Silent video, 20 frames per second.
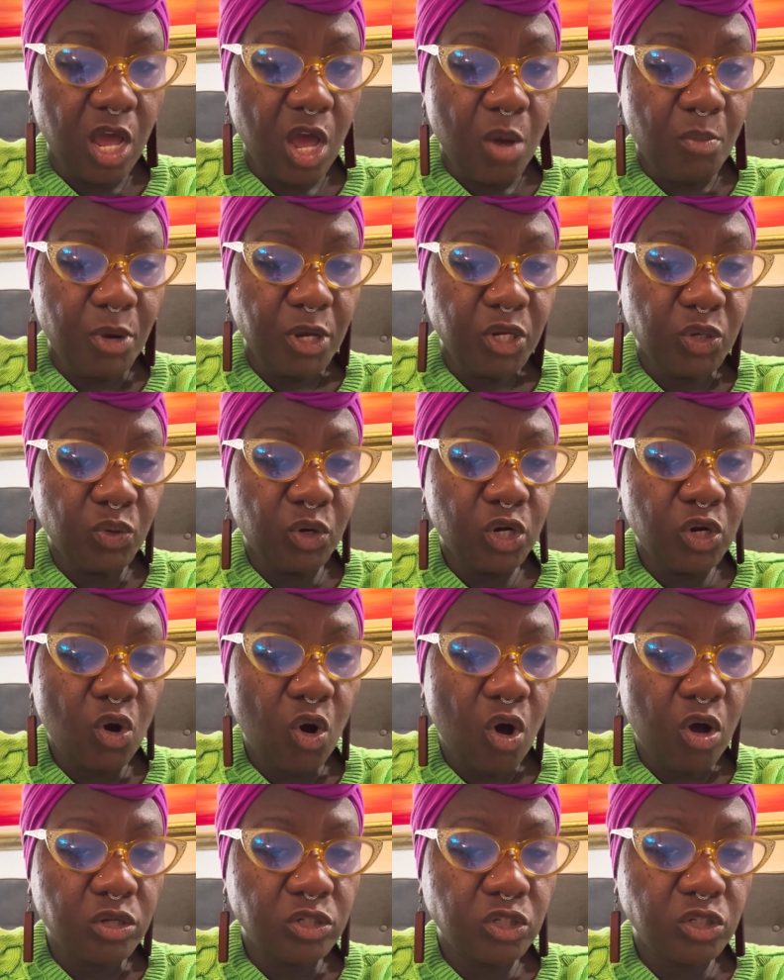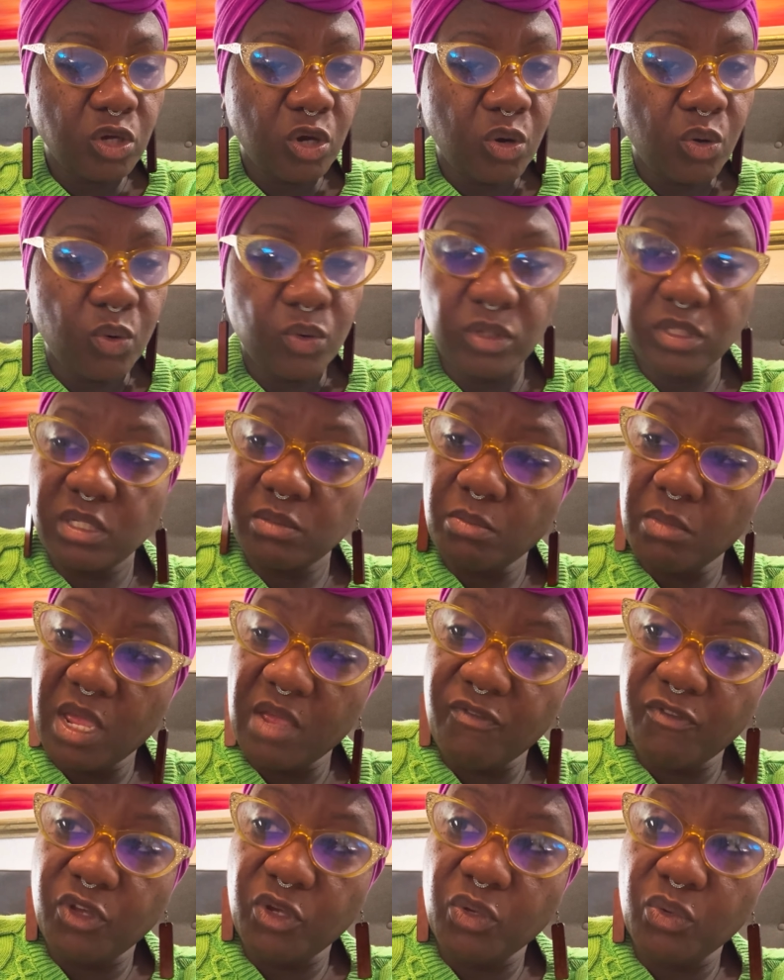But you can also,
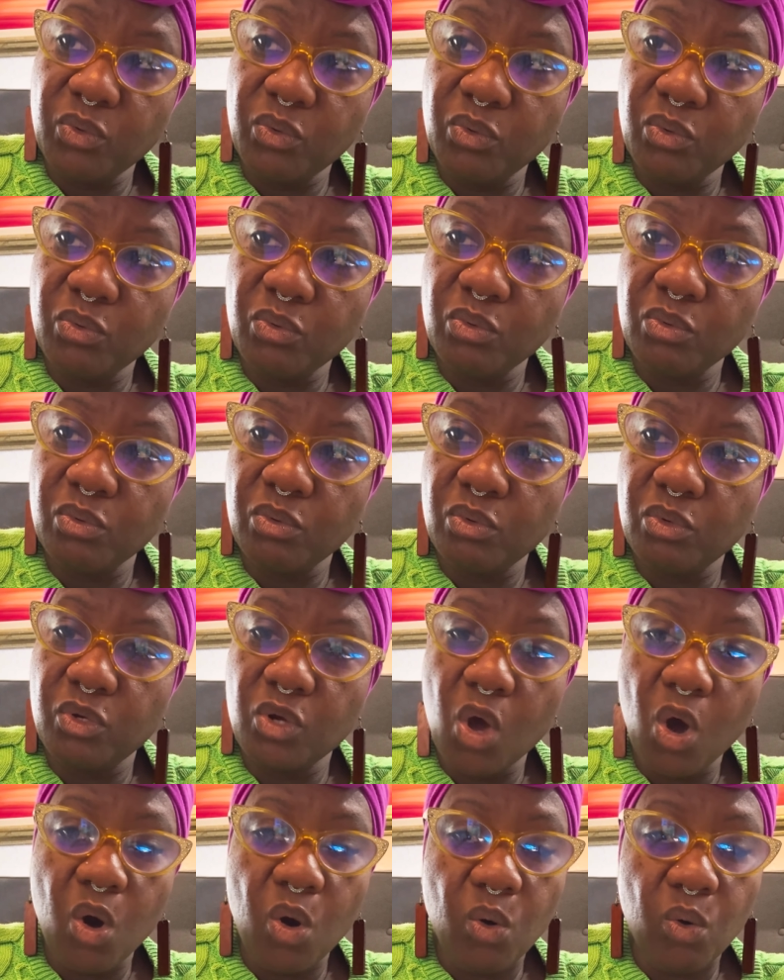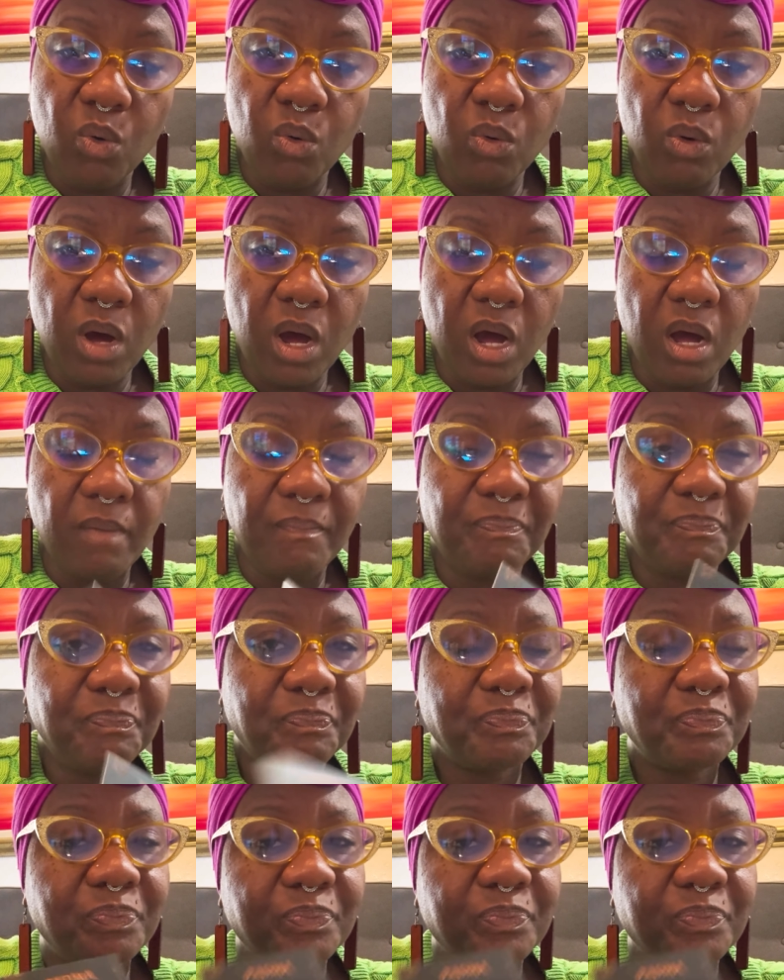if you know